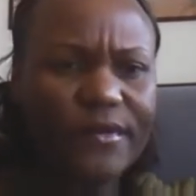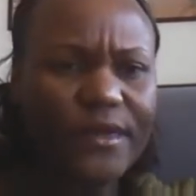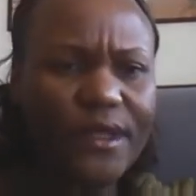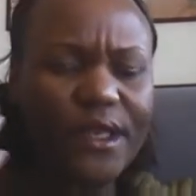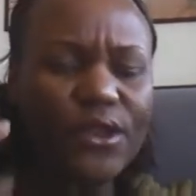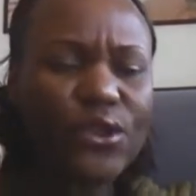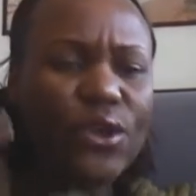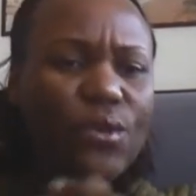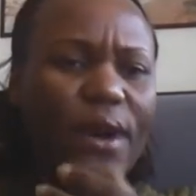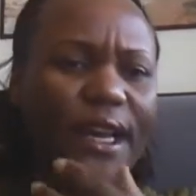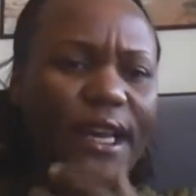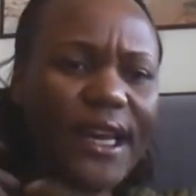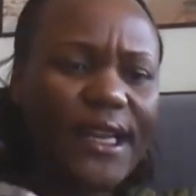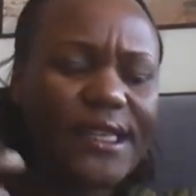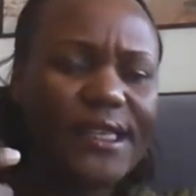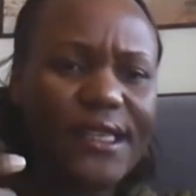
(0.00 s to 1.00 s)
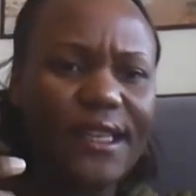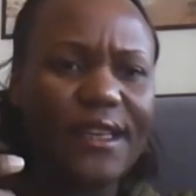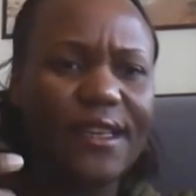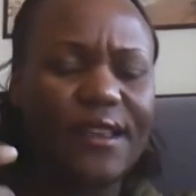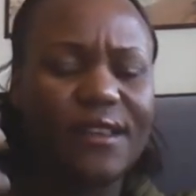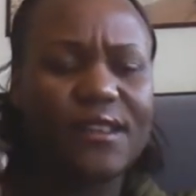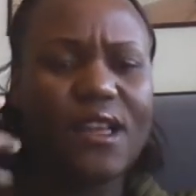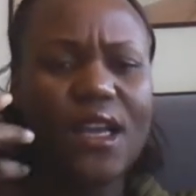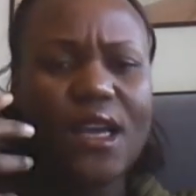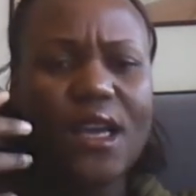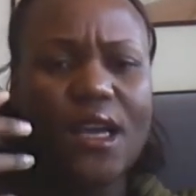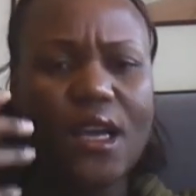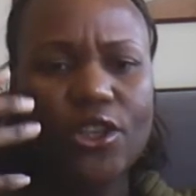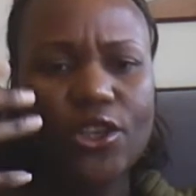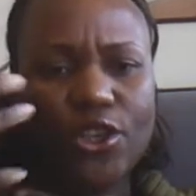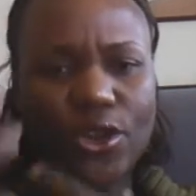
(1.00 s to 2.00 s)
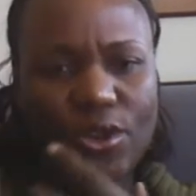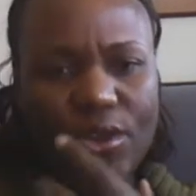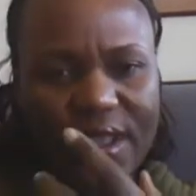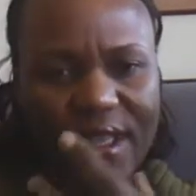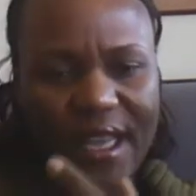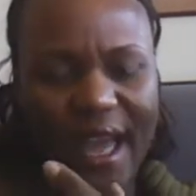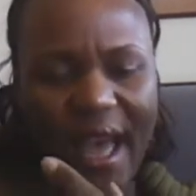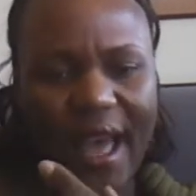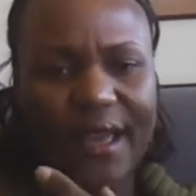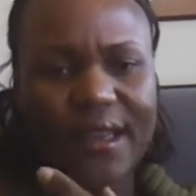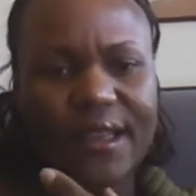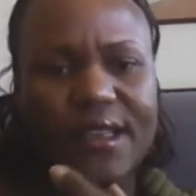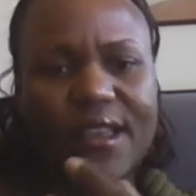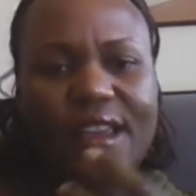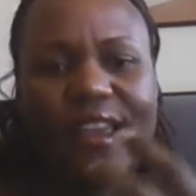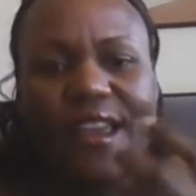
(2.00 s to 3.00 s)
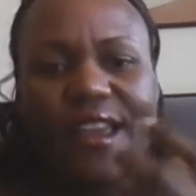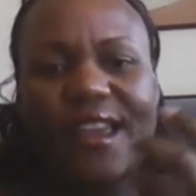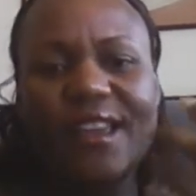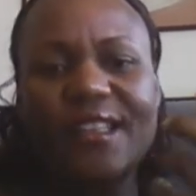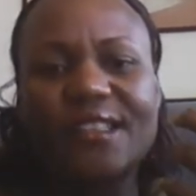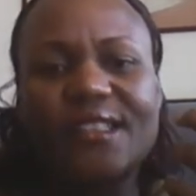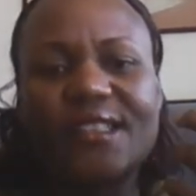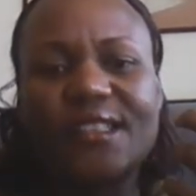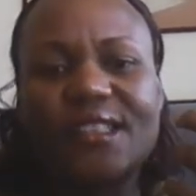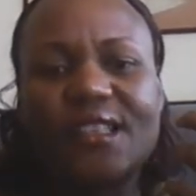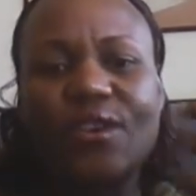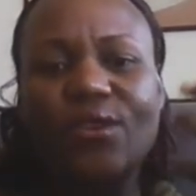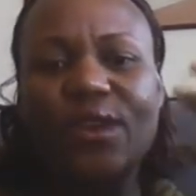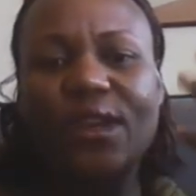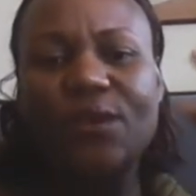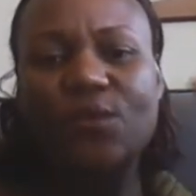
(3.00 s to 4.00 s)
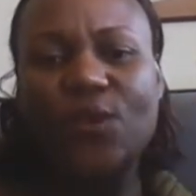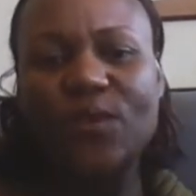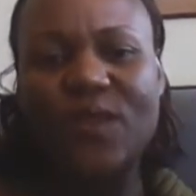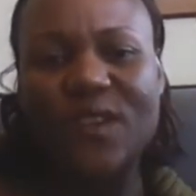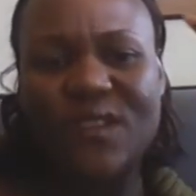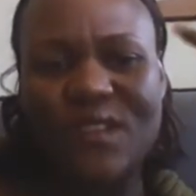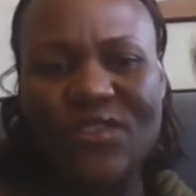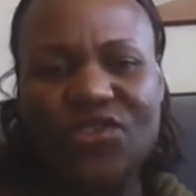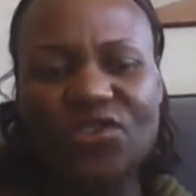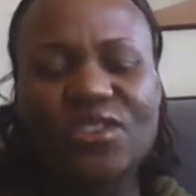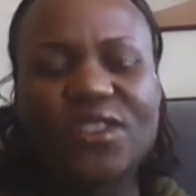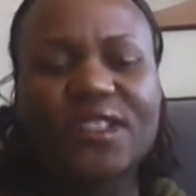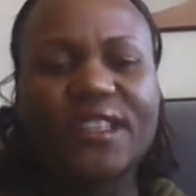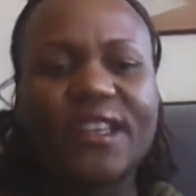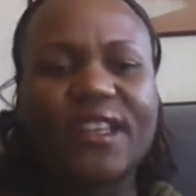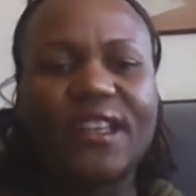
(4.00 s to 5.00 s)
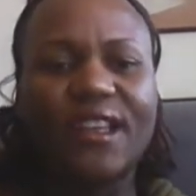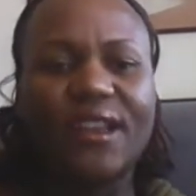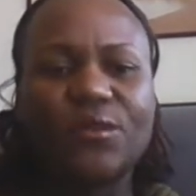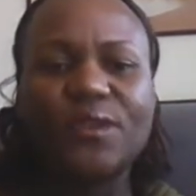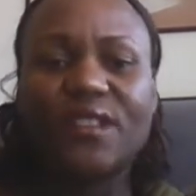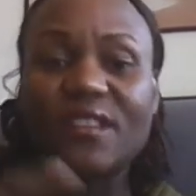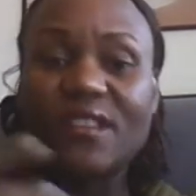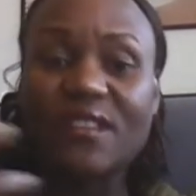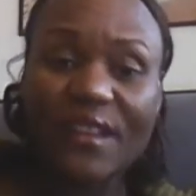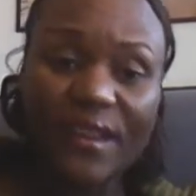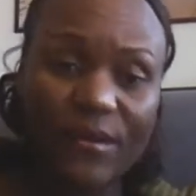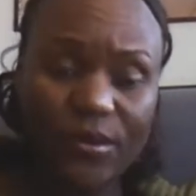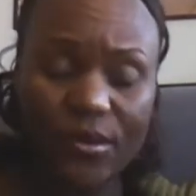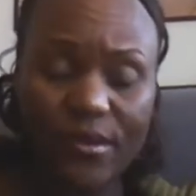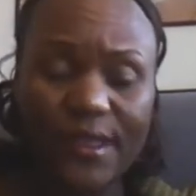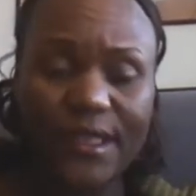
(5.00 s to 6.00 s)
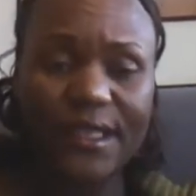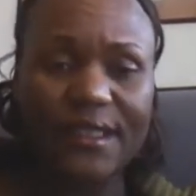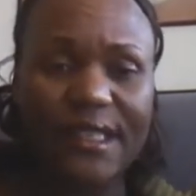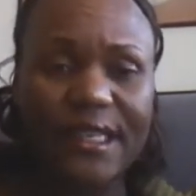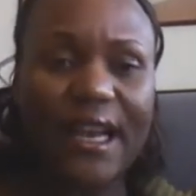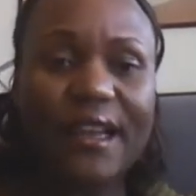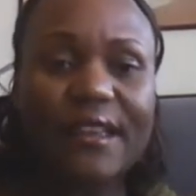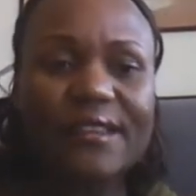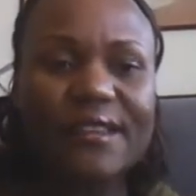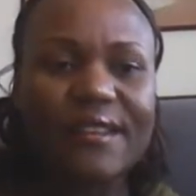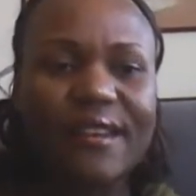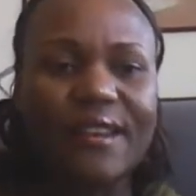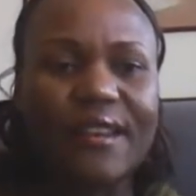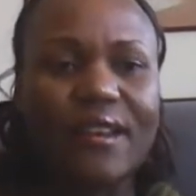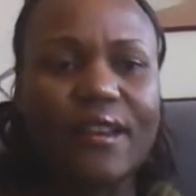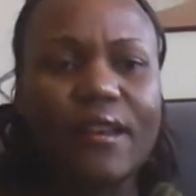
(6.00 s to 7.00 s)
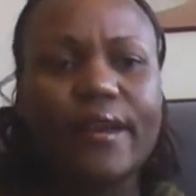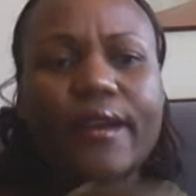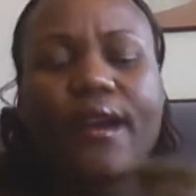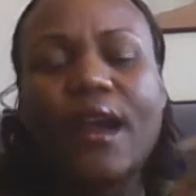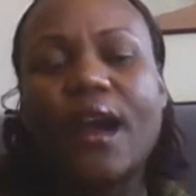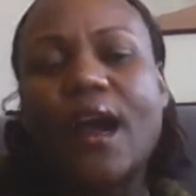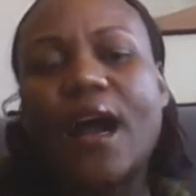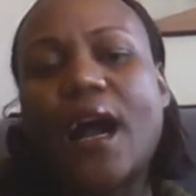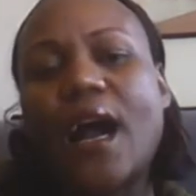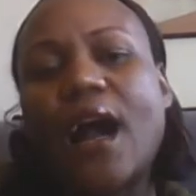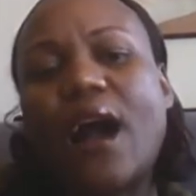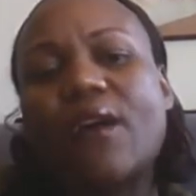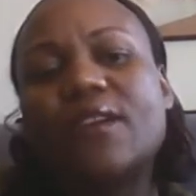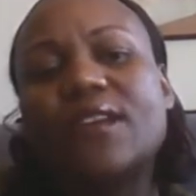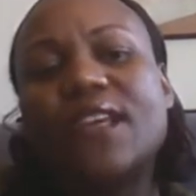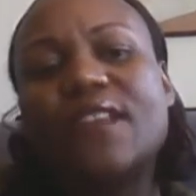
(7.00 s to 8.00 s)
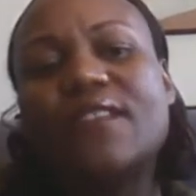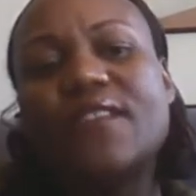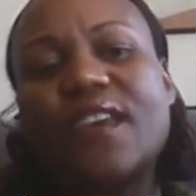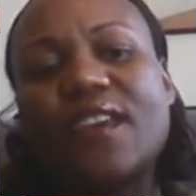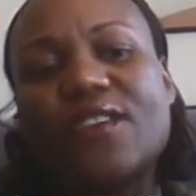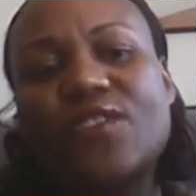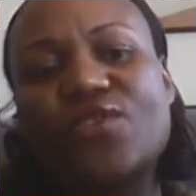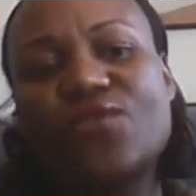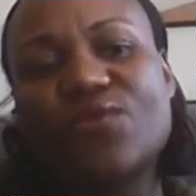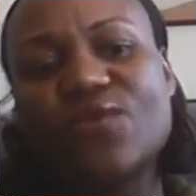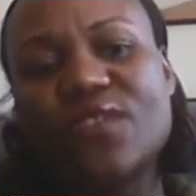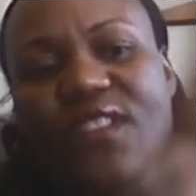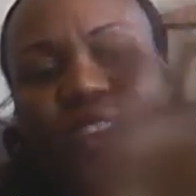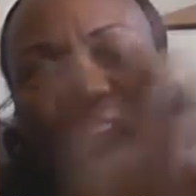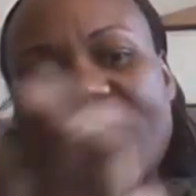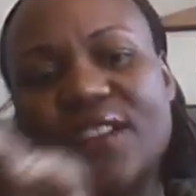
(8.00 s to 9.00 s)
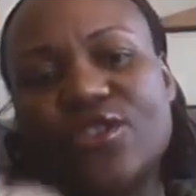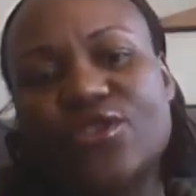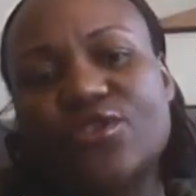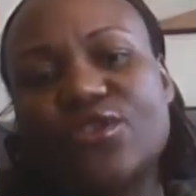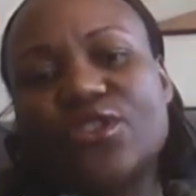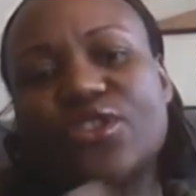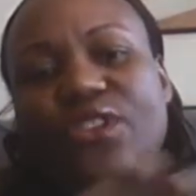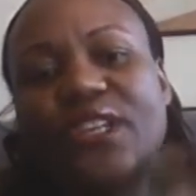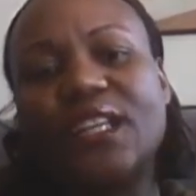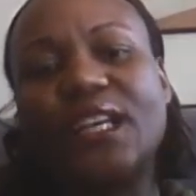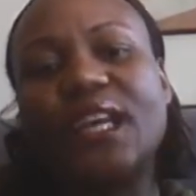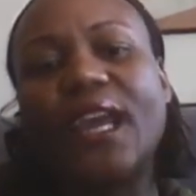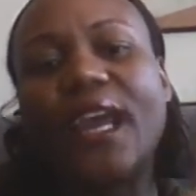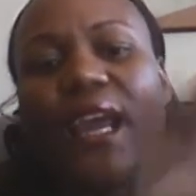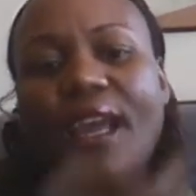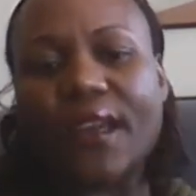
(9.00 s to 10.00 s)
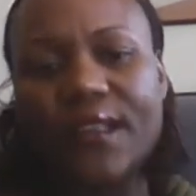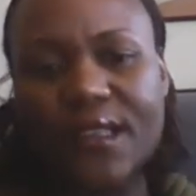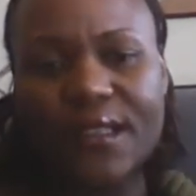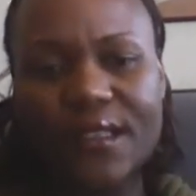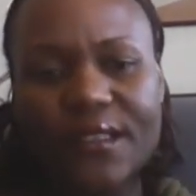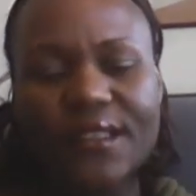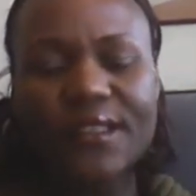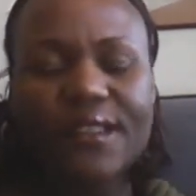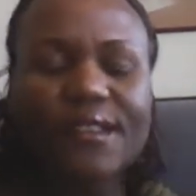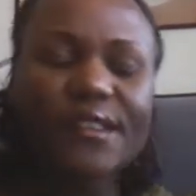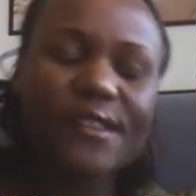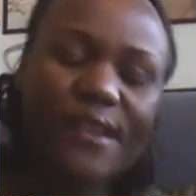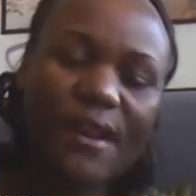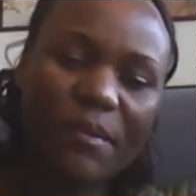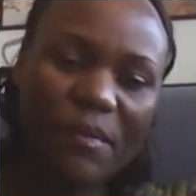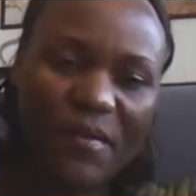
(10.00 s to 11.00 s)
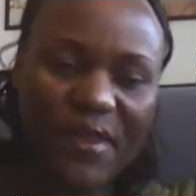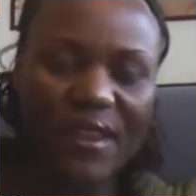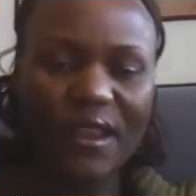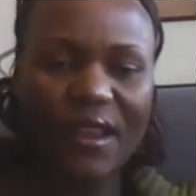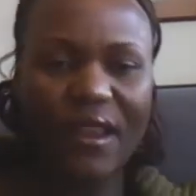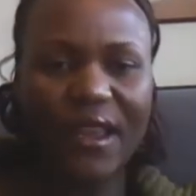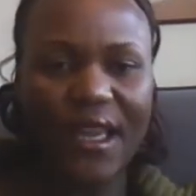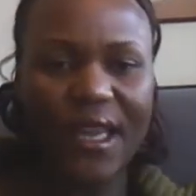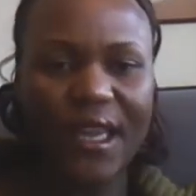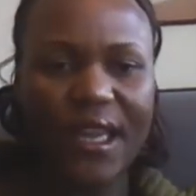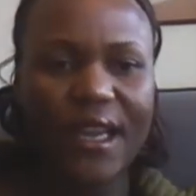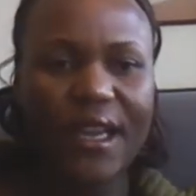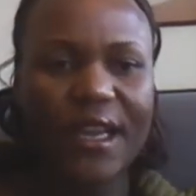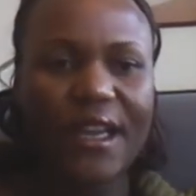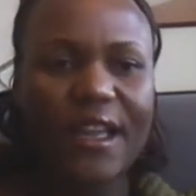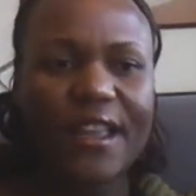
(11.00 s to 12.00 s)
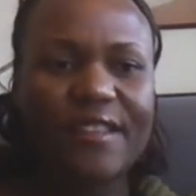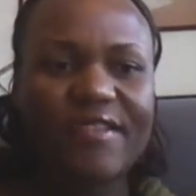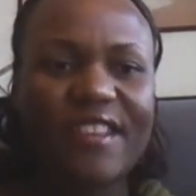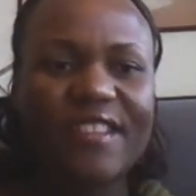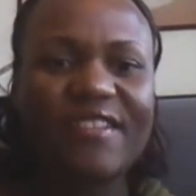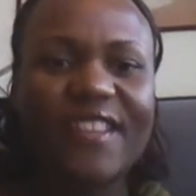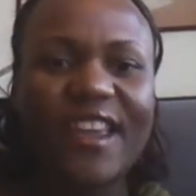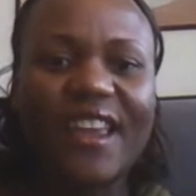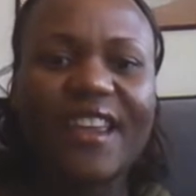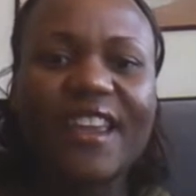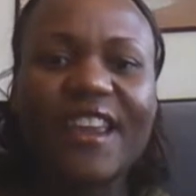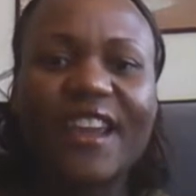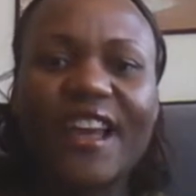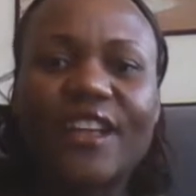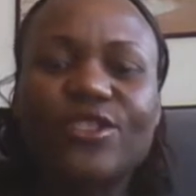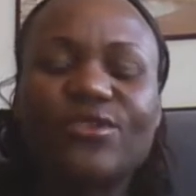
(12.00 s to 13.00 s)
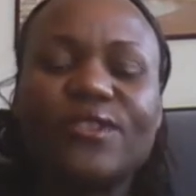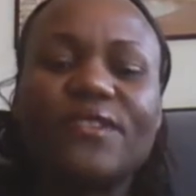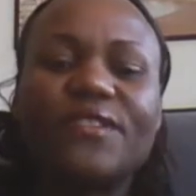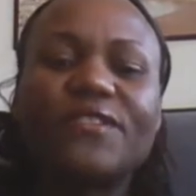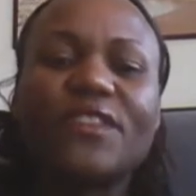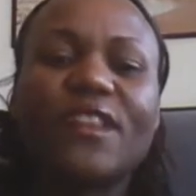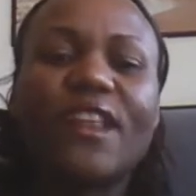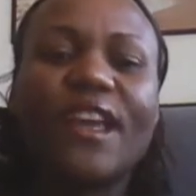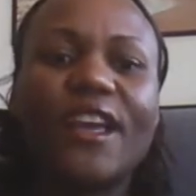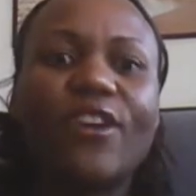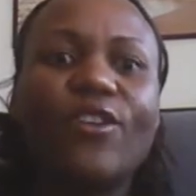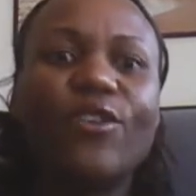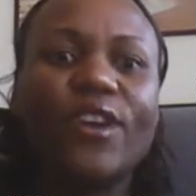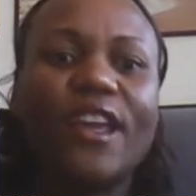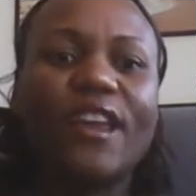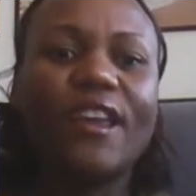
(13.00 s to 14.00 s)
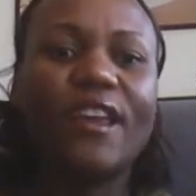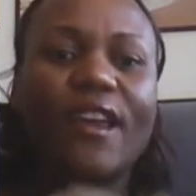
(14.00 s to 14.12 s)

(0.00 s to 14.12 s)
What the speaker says: So what I did is took that and see, okay, with this agility, with this level of curiosity, how can they use that to create something that they can actually feel like, okay,